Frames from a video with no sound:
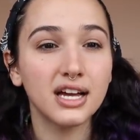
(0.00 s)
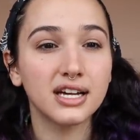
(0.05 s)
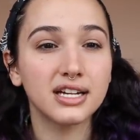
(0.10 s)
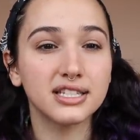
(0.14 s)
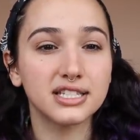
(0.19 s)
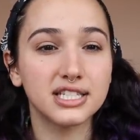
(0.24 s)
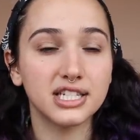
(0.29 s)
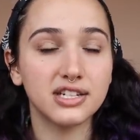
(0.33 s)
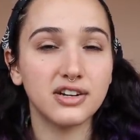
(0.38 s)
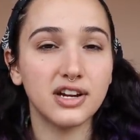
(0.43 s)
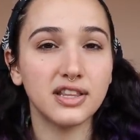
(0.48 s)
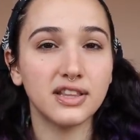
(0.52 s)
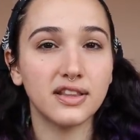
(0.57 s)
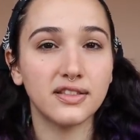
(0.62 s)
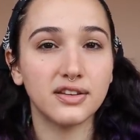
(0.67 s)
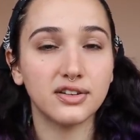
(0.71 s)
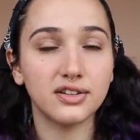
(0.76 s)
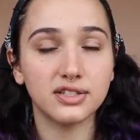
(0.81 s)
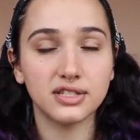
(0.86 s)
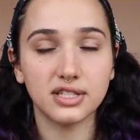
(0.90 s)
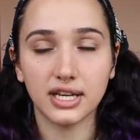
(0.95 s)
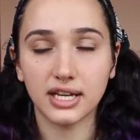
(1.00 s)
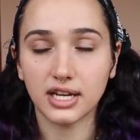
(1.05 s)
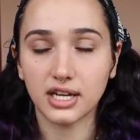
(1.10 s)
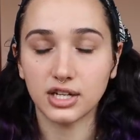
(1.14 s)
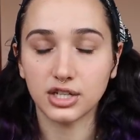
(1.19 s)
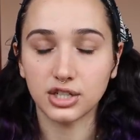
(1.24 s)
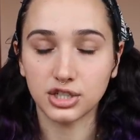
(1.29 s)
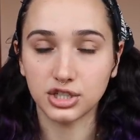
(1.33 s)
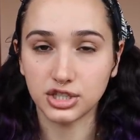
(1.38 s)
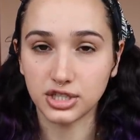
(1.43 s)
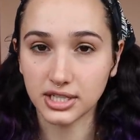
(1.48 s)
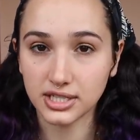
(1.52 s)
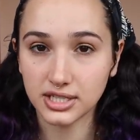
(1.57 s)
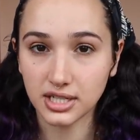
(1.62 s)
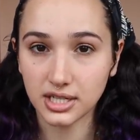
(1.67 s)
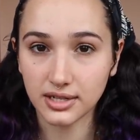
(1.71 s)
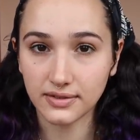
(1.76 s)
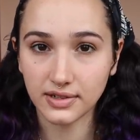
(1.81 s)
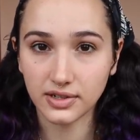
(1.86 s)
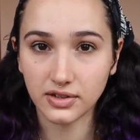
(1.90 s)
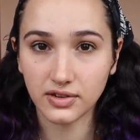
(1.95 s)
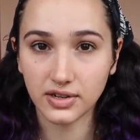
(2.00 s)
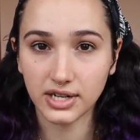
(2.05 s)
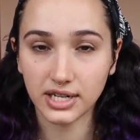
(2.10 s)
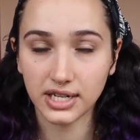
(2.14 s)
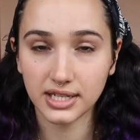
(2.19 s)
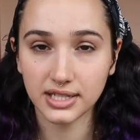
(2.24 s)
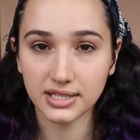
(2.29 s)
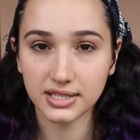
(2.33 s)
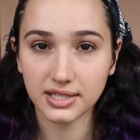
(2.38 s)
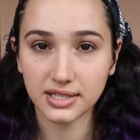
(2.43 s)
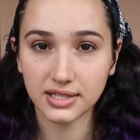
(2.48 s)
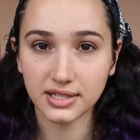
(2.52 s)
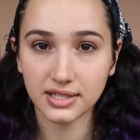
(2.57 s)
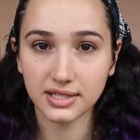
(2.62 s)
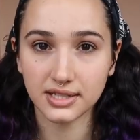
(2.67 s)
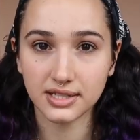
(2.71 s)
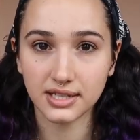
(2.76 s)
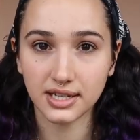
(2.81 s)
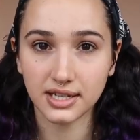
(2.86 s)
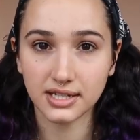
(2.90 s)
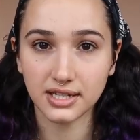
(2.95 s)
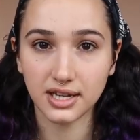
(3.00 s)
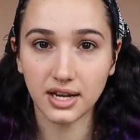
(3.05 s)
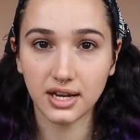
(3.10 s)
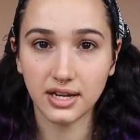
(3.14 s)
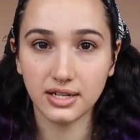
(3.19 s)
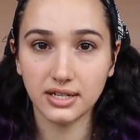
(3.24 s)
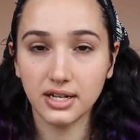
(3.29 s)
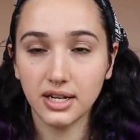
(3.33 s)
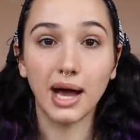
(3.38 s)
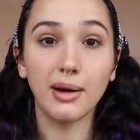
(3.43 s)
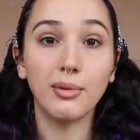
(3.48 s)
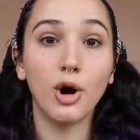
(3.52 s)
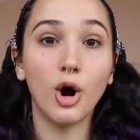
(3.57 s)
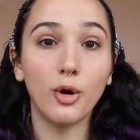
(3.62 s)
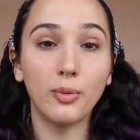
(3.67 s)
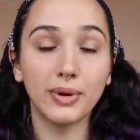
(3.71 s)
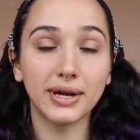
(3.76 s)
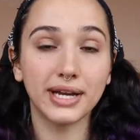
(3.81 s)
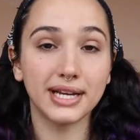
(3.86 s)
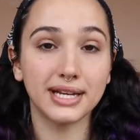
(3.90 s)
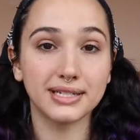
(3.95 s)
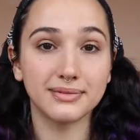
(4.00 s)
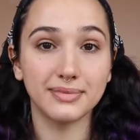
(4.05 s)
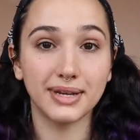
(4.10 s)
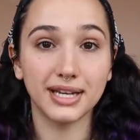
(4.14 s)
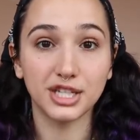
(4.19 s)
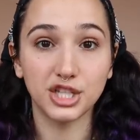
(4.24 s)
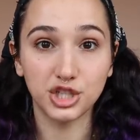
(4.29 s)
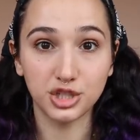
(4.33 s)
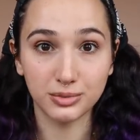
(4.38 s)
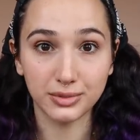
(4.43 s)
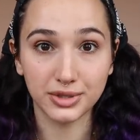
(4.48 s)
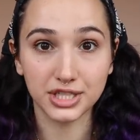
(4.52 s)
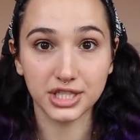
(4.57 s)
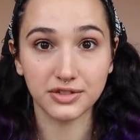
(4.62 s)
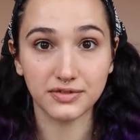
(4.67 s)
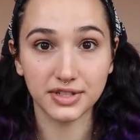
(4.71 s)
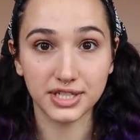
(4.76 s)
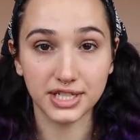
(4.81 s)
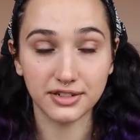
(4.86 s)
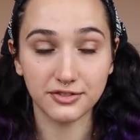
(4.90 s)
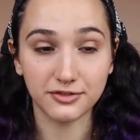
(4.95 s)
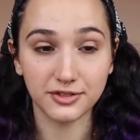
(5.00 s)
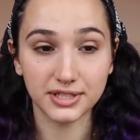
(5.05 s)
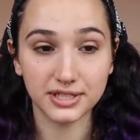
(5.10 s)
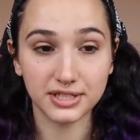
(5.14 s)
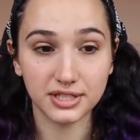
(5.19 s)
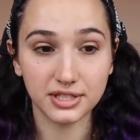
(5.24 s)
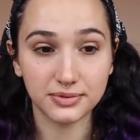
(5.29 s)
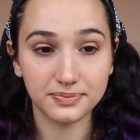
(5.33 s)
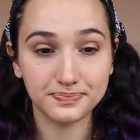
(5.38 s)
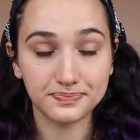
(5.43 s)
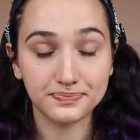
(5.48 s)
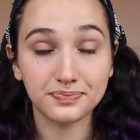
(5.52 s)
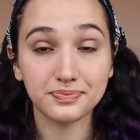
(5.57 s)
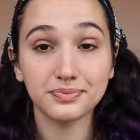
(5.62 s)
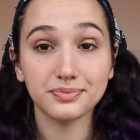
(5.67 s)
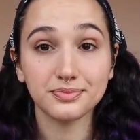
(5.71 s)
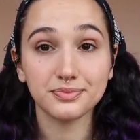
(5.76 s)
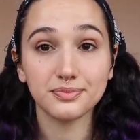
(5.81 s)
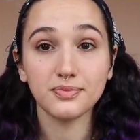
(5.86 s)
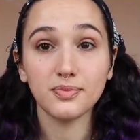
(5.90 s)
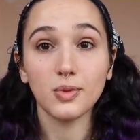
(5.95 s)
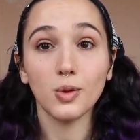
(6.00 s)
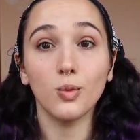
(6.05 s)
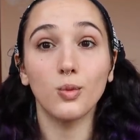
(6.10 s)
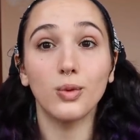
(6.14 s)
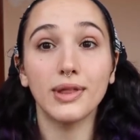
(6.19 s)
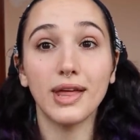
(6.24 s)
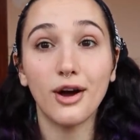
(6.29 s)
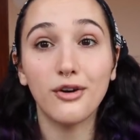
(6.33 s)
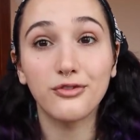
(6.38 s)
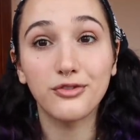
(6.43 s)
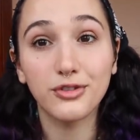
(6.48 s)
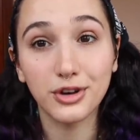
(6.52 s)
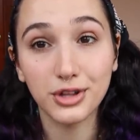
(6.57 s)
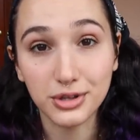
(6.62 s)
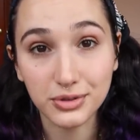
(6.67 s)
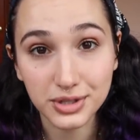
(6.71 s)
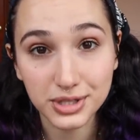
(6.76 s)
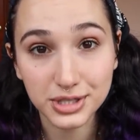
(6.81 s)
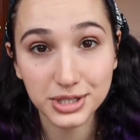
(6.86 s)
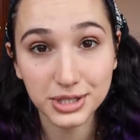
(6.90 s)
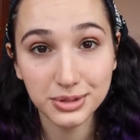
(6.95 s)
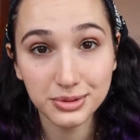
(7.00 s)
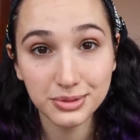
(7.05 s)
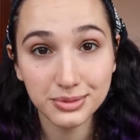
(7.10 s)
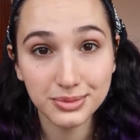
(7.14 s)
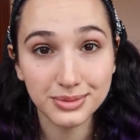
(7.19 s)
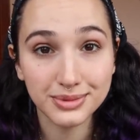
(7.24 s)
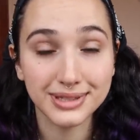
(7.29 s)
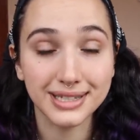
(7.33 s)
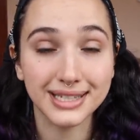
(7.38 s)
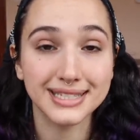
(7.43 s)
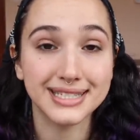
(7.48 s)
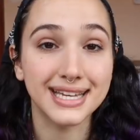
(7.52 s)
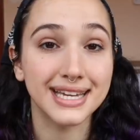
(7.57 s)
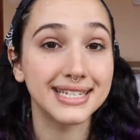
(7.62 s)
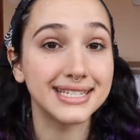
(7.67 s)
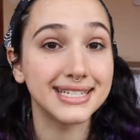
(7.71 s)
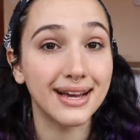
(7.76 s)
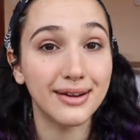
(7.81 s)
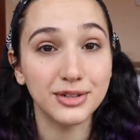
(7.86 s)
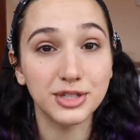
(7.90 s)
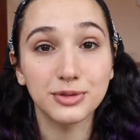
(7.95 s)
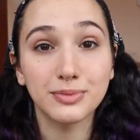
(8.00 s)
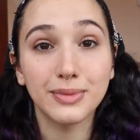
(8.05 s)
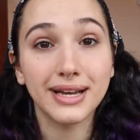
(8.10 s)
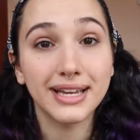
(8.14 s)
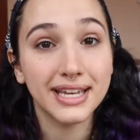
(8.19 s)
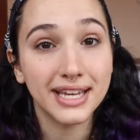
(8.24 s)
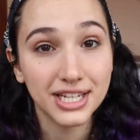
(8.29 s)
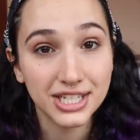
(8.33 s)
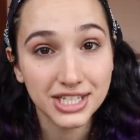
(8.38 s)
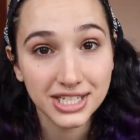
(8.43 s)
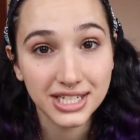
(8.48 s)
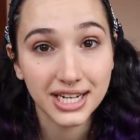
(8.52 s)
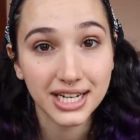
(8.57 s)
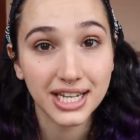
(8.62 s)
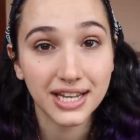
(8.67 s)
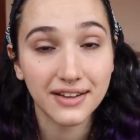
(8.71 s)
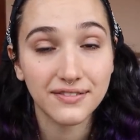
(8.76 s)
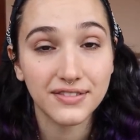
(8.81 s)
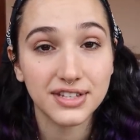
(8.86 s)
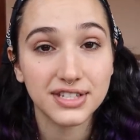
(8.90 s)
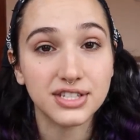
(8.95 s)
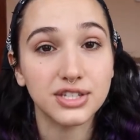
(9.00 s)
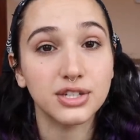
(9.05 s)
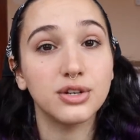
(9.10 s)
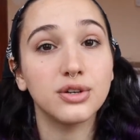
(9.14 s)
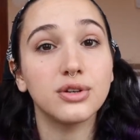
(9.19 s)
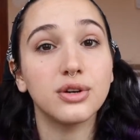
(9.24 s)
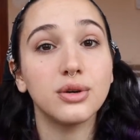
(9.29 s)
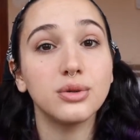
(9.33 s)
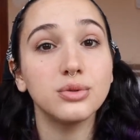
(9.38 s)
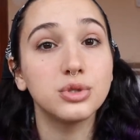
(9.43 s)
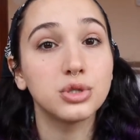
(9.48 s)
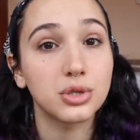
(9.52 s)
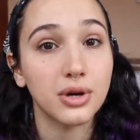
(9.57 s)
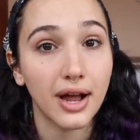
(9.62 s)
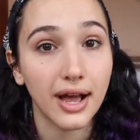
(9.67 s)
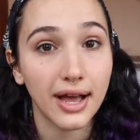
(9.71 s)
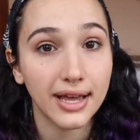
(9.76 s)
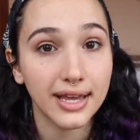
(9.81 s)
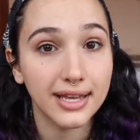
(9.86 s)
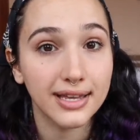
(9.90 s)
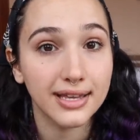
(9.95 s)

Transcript: considering that there's like a shit ton of ingredients in this seitan, I'm hoping it doesn't make too much of a difference. Without further ado, let's head down to my kitchen and give this a good old try.